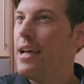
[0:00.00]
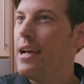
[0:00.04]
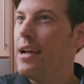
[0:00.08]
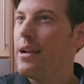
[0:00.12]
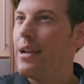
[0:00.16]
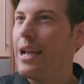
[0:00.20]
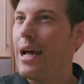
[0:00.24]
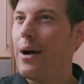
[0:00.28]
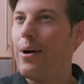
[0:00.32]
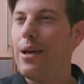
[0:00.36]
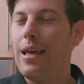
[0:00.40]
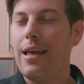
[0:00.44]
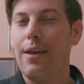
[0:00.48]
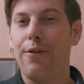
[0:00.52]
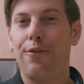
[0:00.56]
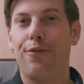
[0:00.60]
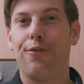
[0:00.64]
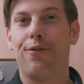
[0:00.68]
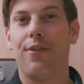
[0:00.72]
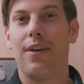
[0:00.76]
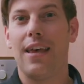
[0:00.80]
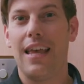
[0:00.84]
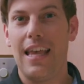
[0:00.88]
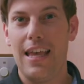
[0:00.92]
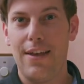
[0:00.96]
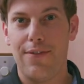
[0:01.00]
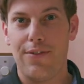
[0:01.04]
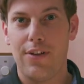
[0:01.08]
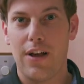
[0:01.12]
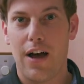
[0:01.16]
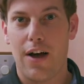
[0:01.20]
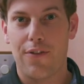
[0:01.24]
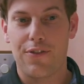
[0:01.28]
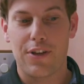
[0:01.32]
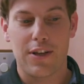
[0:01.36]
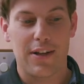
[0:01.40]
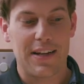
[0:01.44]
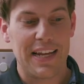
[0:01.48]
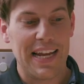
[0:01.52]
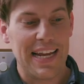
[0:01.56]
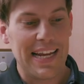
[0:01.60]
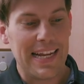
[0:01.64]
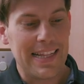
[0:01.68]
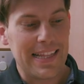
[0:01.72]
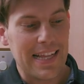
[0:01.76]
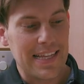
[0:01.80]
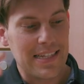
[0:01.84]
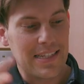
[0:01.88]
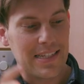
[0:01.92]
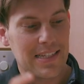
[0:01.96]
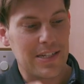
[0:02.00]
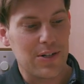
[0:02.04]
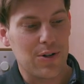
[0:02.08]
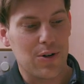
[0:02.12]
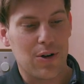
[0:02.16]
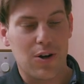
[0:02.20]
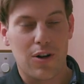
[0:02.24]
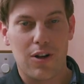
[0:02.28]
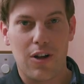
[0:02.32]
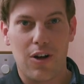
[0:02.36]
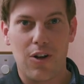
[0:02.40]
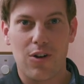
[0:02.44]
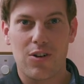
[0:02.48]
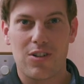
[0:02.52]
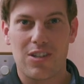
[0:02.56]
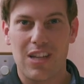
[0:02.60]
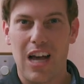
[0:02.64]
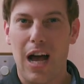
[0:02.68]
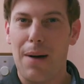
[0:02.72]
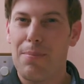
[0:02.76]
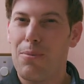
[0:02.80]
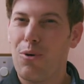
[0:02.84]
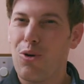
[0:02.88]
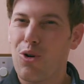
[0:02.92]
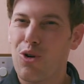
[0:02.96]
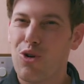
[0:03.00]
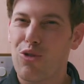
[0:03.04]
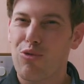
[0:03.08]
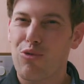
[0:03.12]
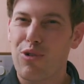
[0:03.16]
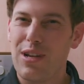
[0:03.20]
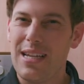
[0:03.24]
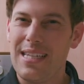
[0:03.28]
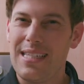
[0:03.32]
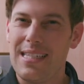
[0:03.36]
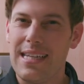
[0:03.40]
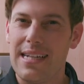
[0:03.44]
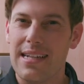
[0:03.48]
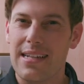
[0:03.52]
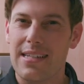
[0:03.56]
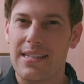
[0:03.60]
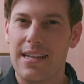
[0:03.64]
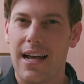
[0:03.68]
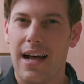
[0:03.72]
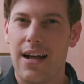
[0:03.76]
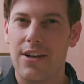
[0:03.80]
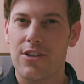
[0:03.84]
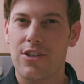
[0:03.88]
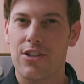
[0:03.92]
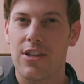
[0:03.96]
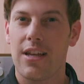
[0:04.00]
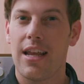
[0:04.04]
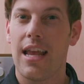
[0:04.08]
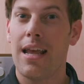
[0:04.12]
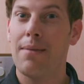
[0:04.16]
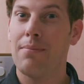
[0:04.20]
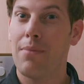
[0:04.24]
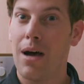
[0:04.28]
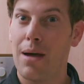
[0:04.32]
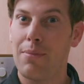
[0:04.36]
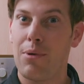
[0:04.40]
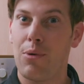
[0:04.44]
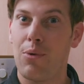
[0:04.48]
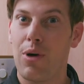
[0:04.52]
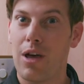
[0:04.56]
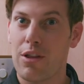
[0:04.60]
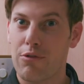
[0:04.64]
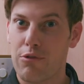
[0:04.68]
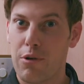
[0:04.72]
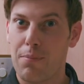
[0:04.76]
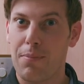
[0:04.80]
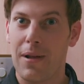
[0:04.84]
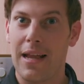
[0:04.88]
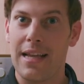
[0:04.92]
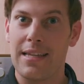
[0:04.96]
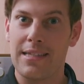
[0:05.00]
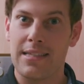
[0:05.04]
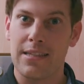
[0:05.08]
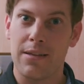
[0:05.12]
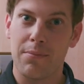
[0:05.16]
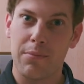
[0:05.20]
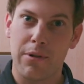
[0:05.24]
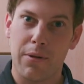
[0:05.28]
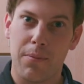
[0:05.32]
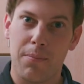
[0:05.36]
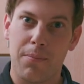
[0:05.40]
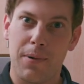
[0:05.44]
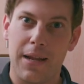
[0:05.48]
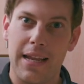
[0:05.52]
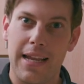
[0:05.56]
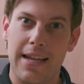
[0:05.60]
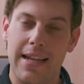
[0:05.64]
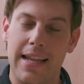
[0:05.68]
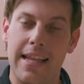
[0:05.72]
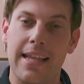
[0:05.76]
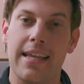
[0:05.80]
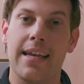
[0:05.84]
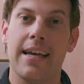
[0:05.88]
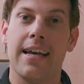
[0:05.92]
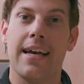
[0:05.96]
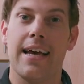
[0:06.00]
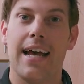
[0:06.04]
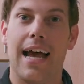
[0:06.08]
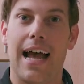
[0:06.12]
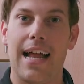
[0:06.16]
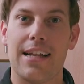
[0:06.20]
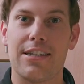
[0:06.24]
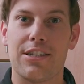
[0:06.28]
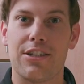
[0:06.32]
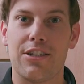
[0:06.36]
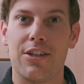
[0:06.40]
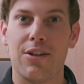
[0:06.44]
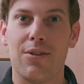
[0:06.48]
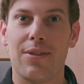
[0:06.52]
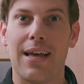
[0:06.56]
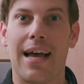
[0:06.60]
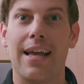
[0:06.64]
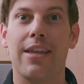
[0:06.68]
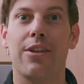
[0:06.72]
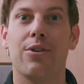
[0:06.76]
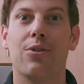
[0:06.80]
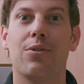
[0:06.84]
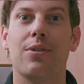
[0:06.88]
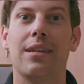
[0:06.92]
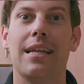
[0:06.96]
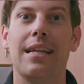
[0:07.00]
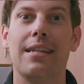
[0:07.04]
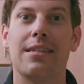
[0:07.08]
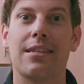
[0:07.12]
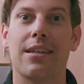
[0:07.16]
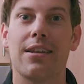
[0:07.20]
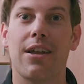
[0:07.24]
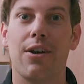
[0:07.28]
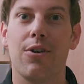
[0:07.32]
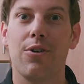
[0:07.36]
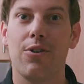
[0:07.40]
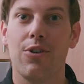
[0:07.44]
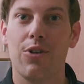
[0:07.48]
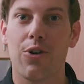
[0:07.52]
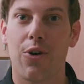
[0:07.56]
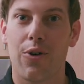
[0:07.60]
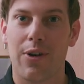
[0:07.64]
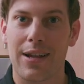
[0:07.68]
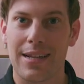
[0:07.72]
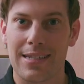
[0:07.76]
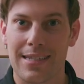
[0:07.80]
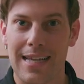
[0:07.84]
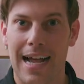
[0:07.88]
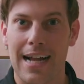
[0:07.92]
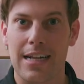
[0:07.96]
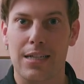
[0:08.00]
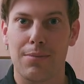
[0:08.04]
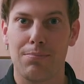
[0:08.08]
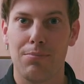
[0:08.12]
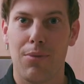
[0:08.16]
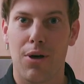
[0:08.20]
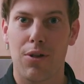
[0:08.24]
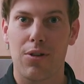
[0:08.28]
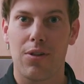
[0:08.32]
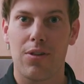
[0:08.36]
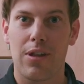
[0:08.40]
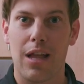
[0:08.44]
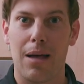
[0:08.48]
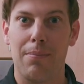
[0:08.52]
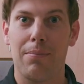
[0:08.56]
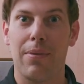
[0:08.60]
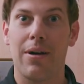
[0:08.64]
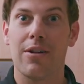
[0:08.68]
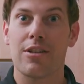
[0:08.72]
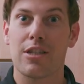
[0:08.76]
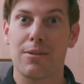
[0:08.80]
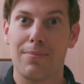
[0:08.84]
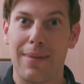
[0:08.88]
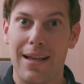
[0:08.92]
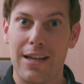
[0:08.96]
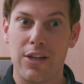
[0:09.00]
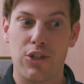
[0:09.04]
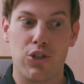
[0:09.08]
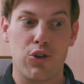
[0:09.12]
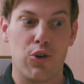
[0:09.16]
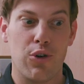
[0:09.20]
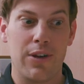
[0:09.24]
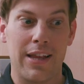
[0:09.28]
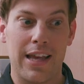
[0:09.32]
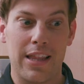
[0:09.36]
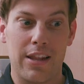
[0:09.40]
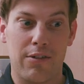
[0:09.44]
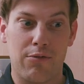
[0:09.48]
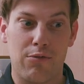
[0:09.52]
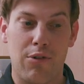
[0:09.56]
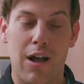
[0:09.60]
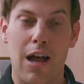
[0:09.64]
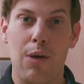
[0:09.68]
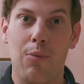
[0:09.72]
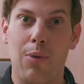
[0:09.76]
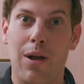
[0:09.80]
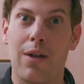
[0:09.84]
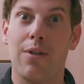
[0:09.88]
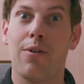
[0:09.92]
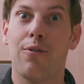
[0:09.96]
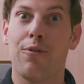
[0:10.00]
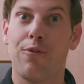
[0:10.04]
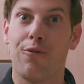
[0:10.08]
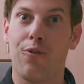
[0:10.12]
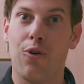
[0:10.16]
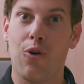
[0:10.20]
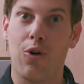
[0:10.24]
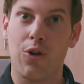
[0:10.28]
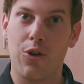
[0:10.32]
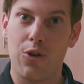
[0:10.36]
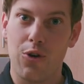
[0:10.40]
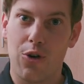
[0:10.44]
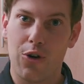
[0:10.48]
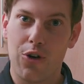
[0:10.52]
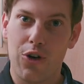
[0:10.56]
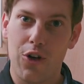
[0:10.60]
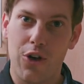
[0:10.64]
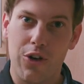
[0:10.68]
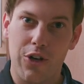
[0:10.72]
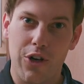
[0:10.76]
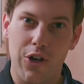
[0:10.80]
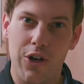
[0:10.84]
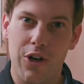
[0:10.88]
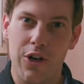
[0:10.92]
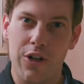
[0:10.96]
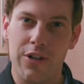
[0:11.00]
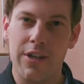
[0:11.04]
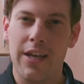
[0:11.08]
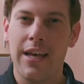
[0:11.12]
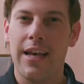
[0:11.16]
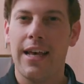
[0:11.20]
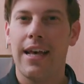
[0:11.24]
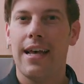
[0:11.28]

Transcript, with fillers: Now, if even after cleaning they're still clogged up or greasy to touch, it might be worth replacing them completely. And to do that, you'll need to know your exact model number to make sure you get the right one for your cooker hood.